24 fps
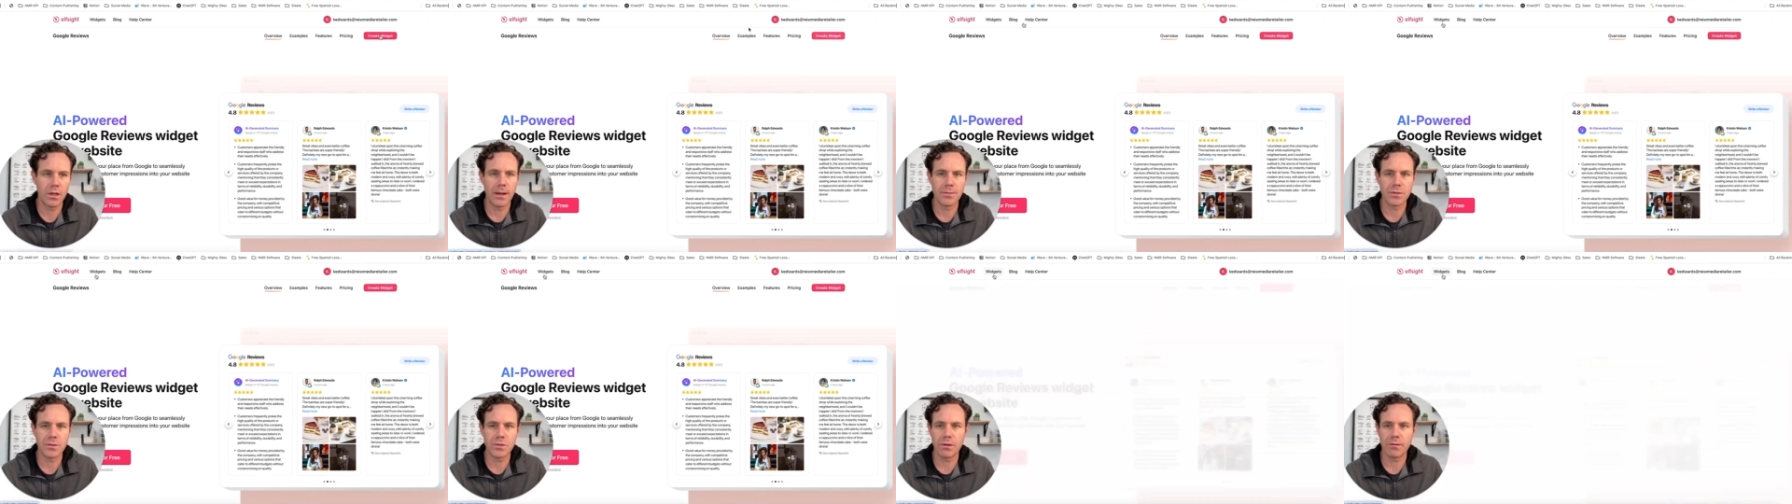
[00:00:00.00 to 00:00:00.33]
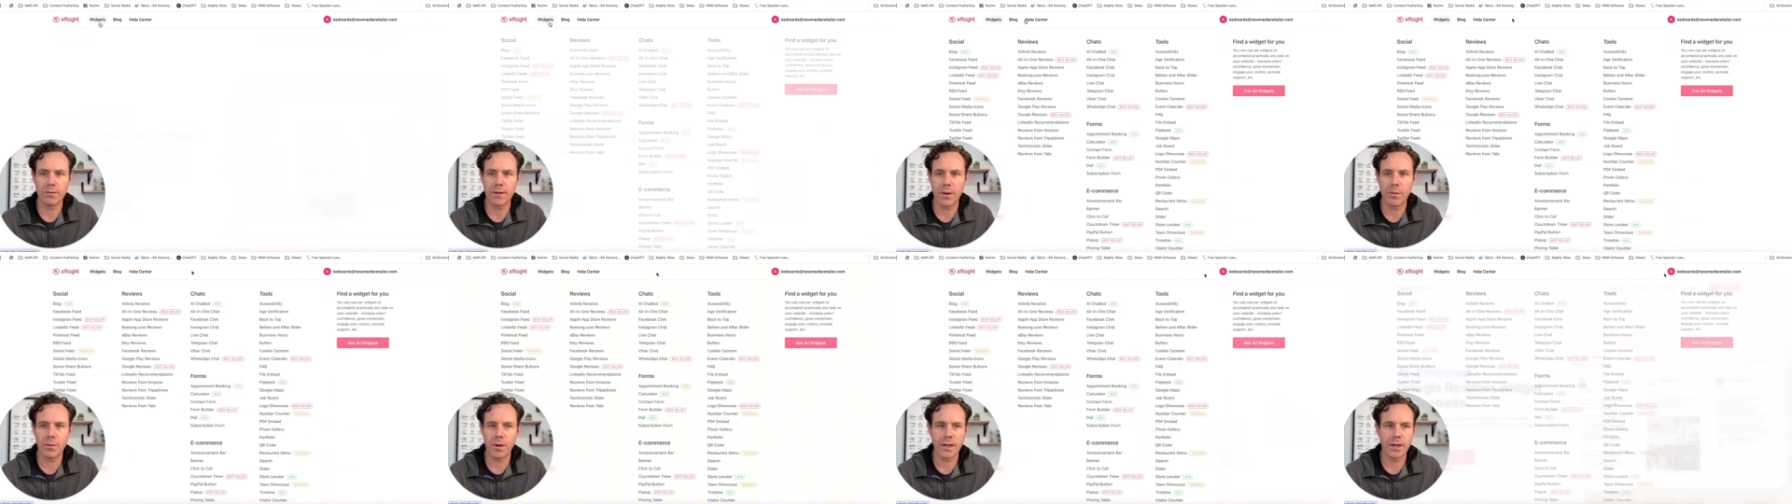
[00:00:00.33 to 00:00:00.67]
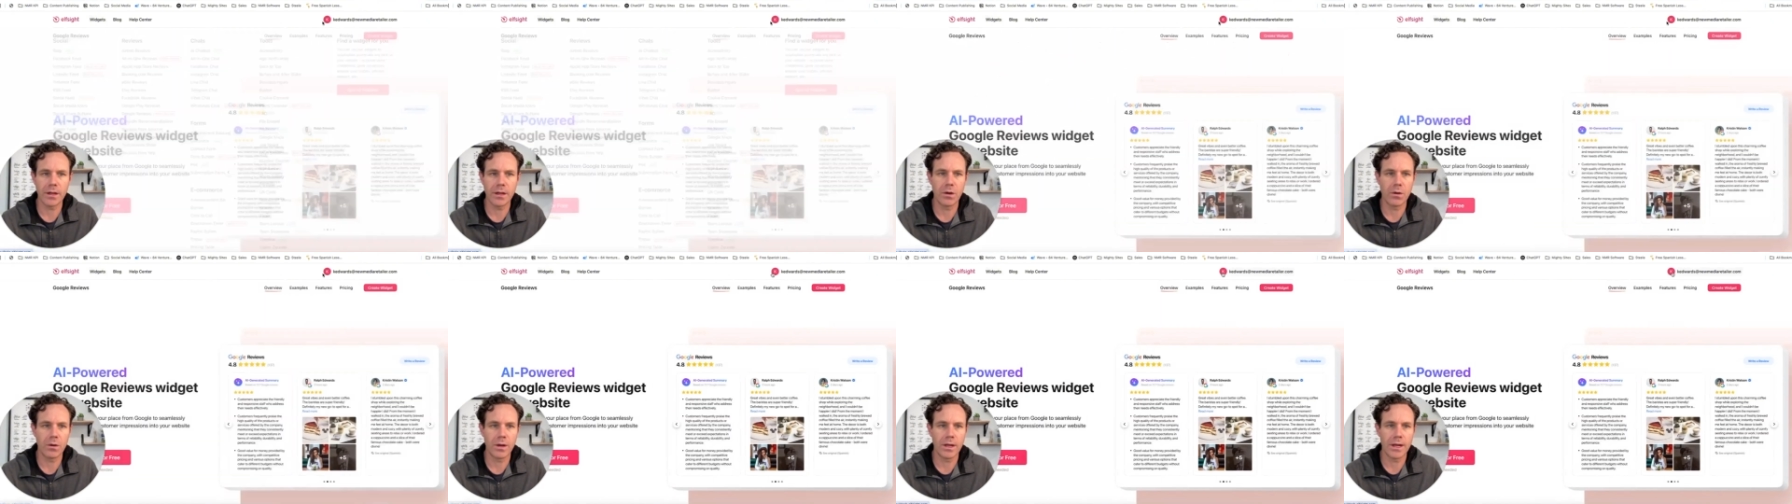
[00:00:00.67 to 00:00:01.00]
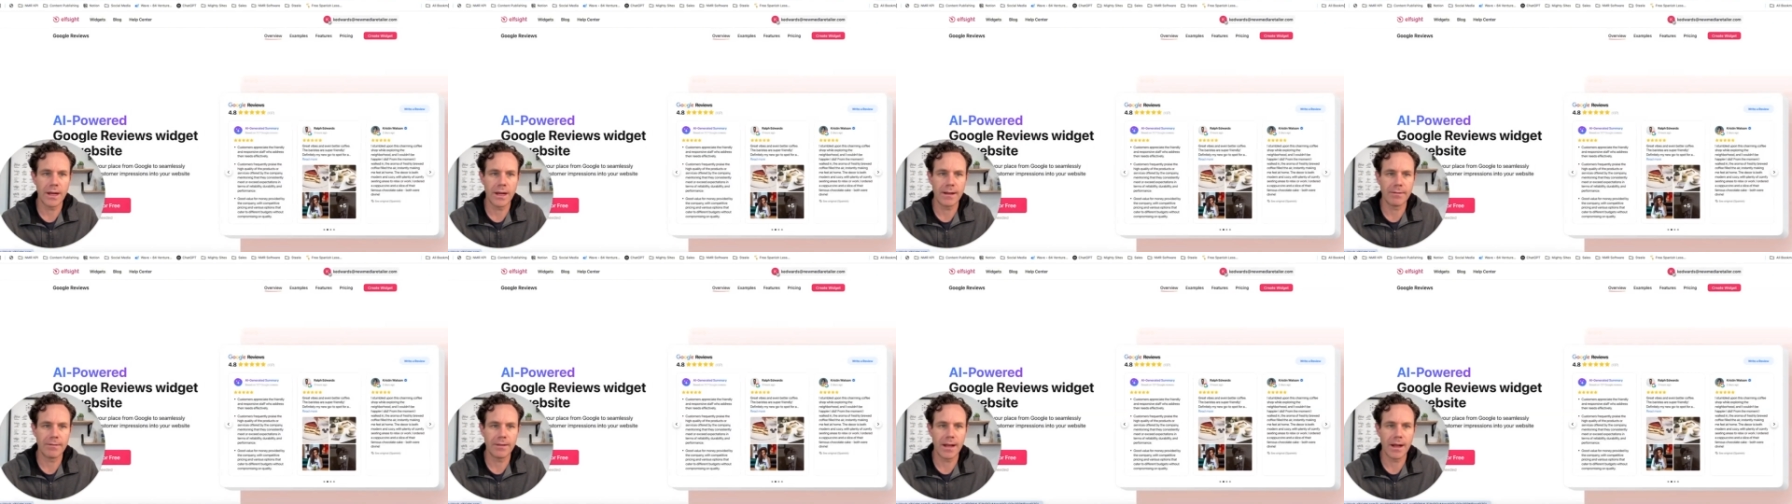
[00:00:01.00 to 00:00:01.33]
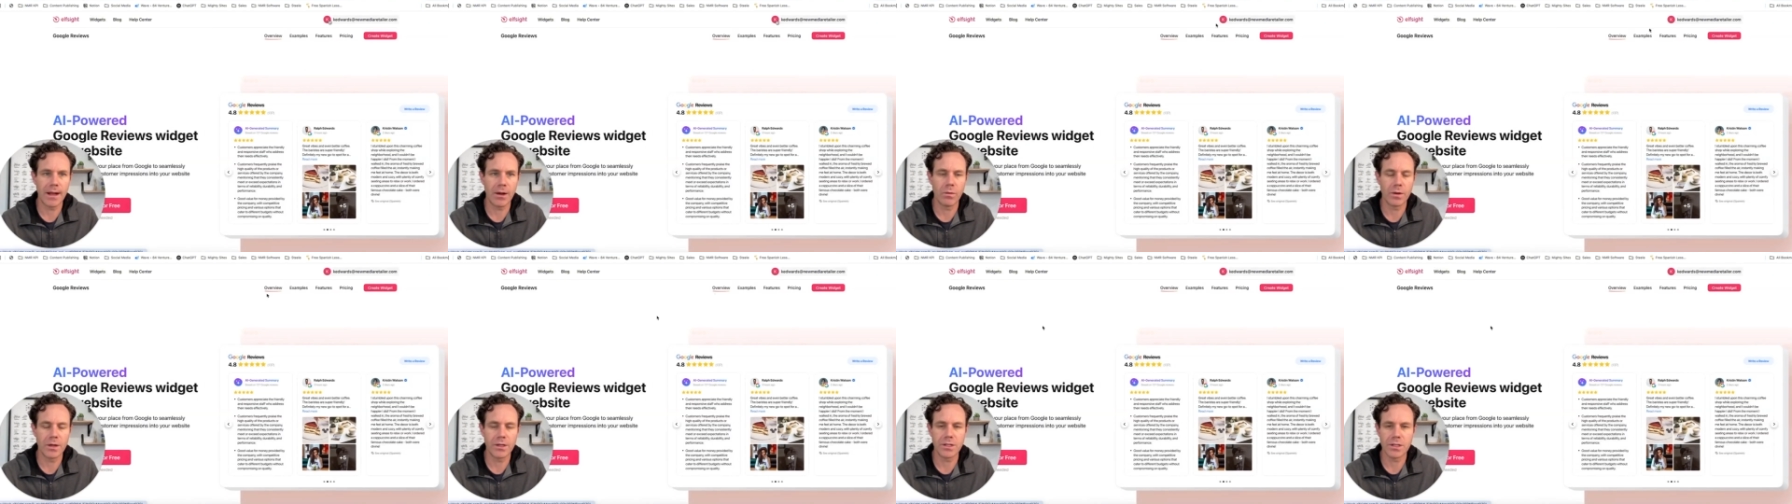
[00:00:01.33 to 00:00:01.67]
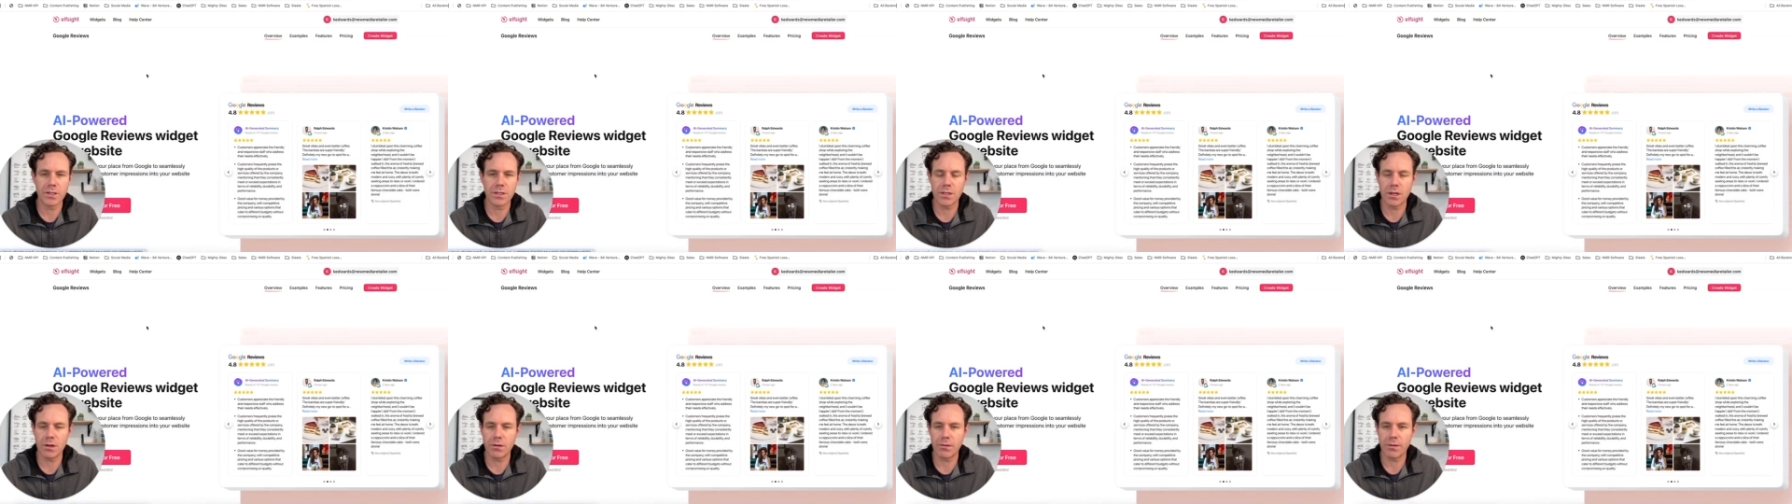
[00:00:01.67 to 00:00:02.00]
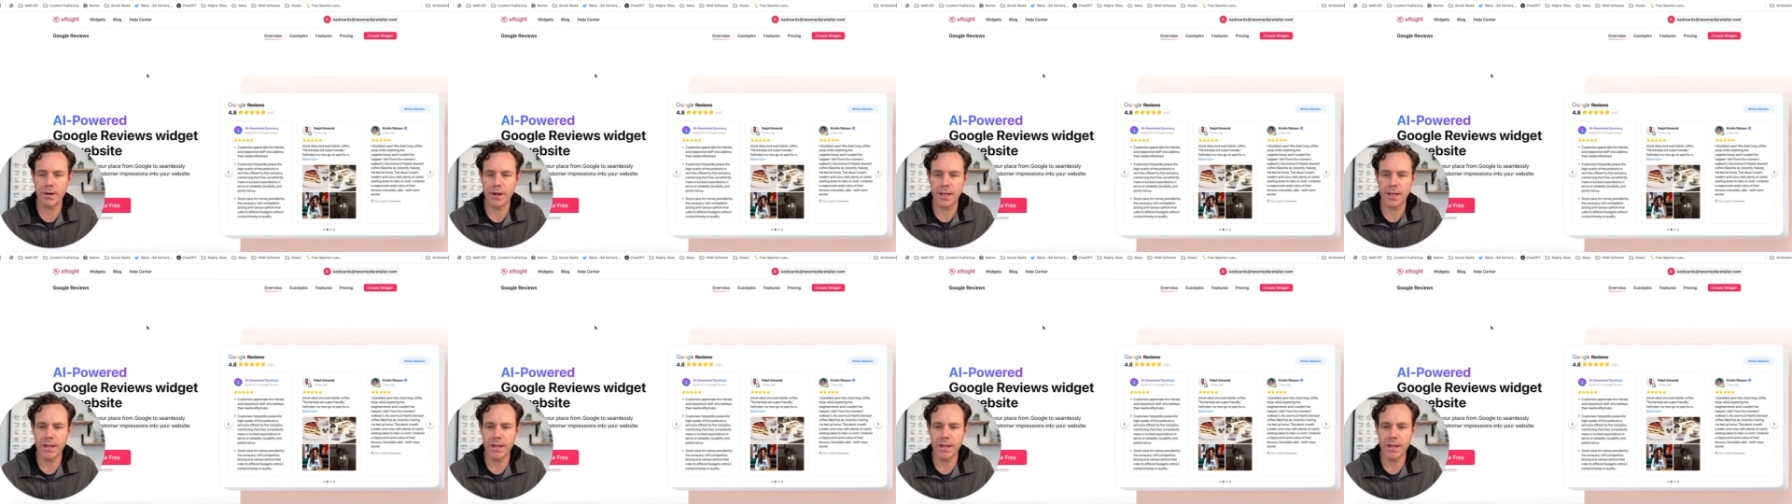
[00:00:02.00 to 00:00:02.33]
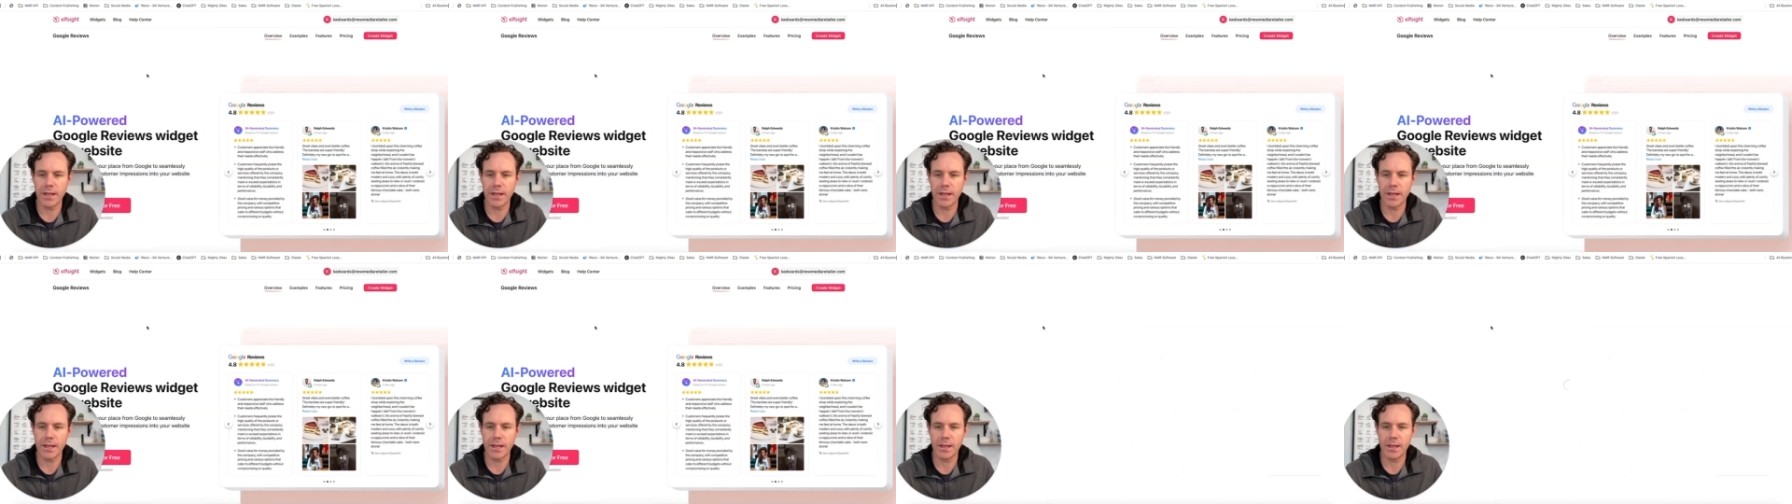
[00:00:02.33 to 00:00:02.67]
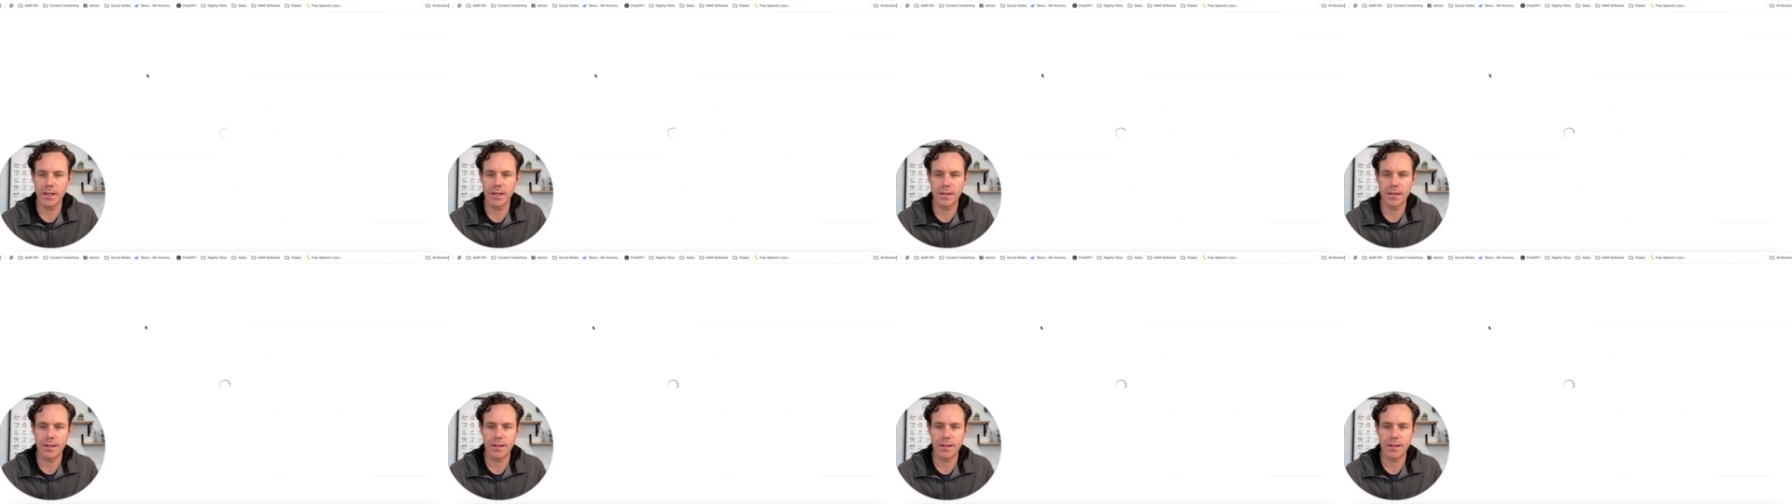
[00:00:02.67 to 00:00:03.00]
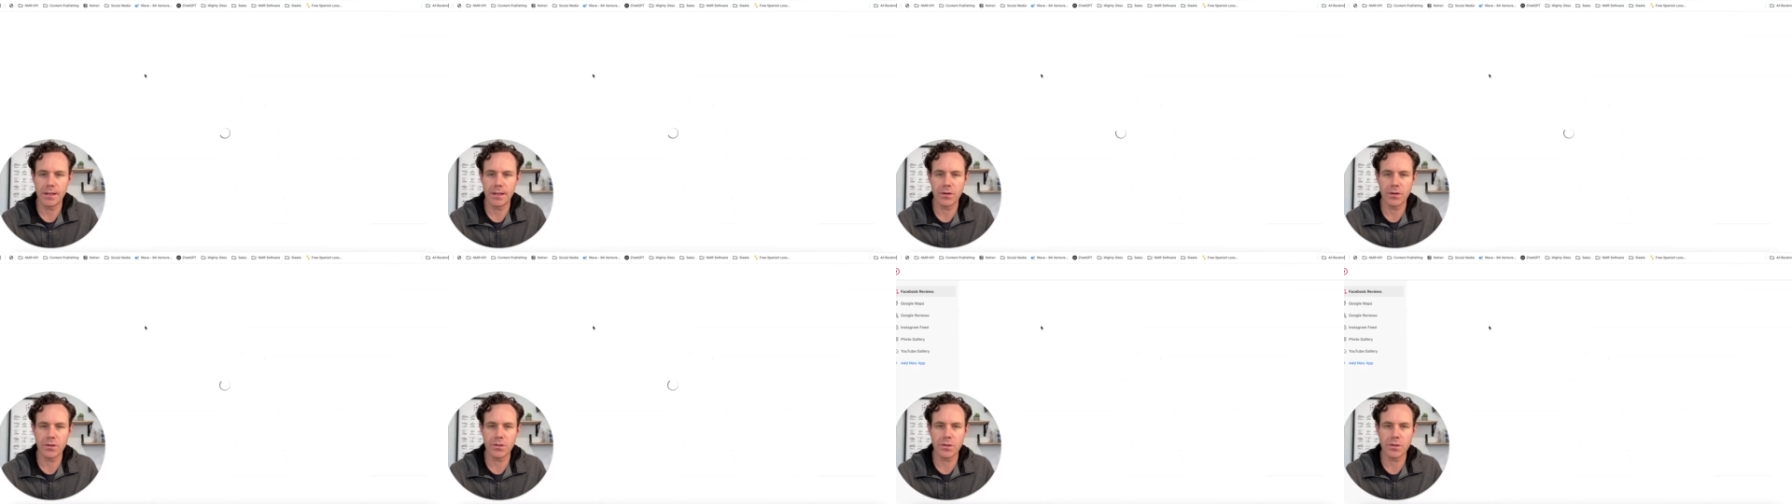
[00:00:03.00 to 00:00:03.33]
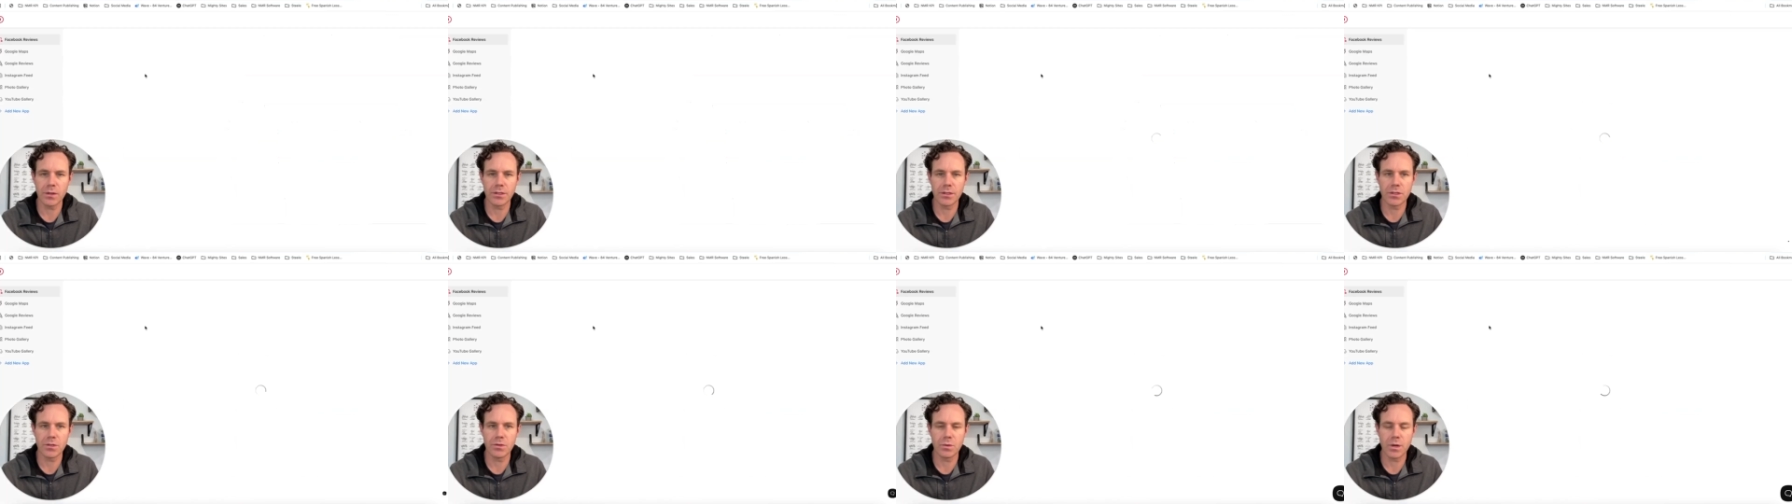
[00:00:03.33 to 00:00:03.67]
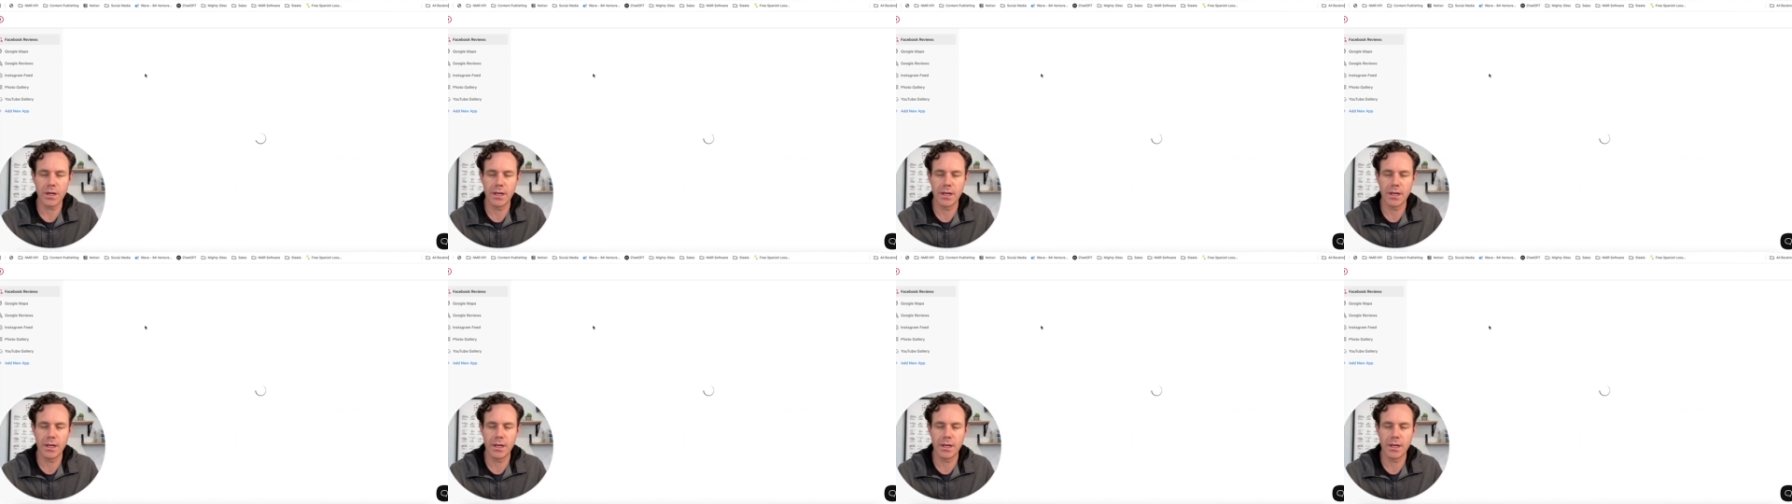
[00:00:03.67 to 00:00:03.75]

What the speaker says: If I want to go in, I've got widgets already here, so I'll just use one.